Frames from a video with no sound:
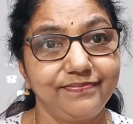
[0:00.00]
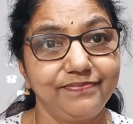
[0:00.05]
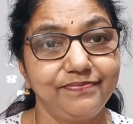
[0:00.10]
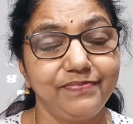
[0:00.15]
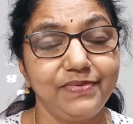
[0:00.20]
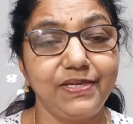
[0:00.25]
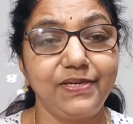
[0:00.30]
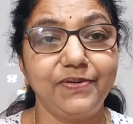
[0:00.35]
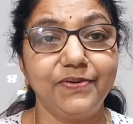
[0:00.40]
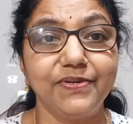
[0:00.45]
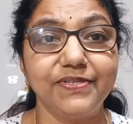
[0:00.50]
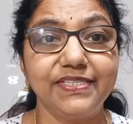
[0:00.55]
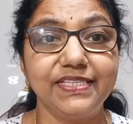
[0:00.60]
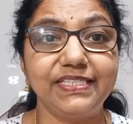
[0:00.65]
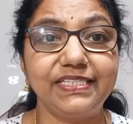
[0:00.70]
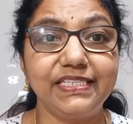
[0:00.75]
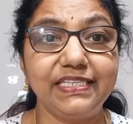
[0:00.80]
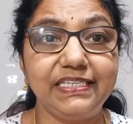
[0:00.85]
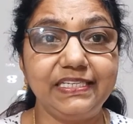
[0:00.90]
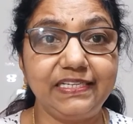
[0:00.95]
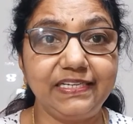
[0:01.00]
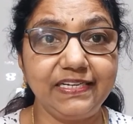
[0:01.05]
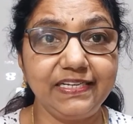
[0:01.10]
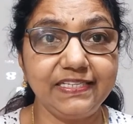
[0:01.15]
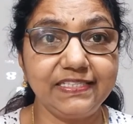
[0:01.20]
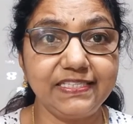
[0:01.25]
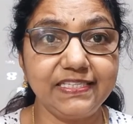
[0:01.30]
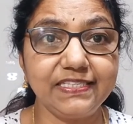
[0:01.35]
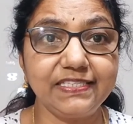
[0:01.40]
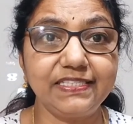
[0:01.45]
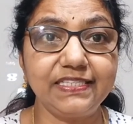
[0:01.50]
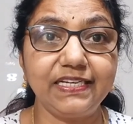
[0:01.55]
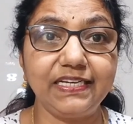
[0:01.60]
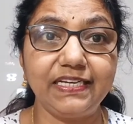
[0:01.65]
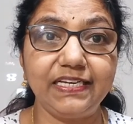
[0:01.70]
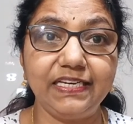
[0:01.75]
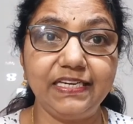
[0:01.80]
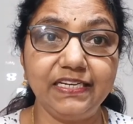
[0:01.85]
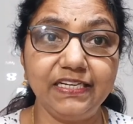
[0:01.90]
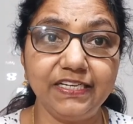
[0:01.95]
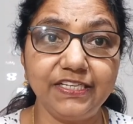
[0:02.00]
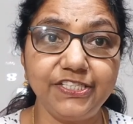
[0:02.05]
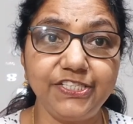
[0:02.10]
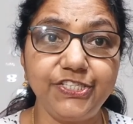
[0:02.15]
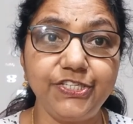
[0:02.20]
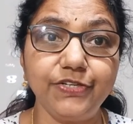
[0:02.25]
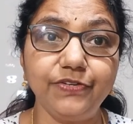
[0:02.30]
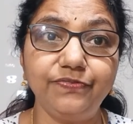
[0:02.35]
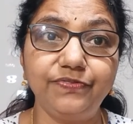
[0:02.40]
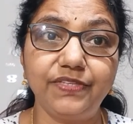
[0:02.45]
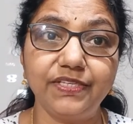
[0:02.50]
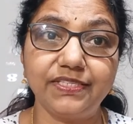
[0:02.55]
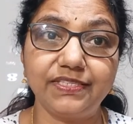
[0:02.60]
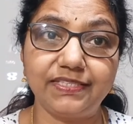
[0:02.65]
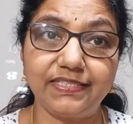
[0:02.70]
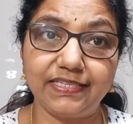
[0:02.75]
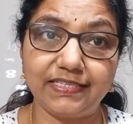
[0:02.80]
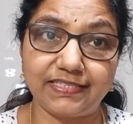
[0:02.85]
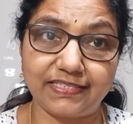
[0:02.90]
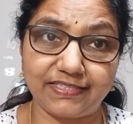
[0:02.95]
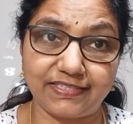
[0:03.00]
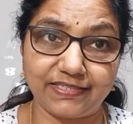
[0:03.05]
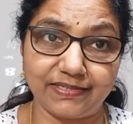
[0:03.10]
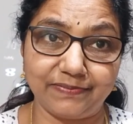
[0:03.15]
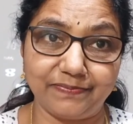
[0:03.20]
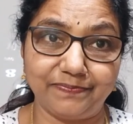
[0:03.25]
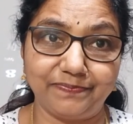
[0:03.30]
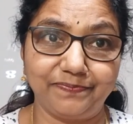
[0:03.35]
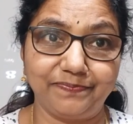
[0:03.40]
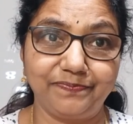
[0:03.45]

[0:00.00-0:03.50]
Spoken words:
because it increases the energy of the system.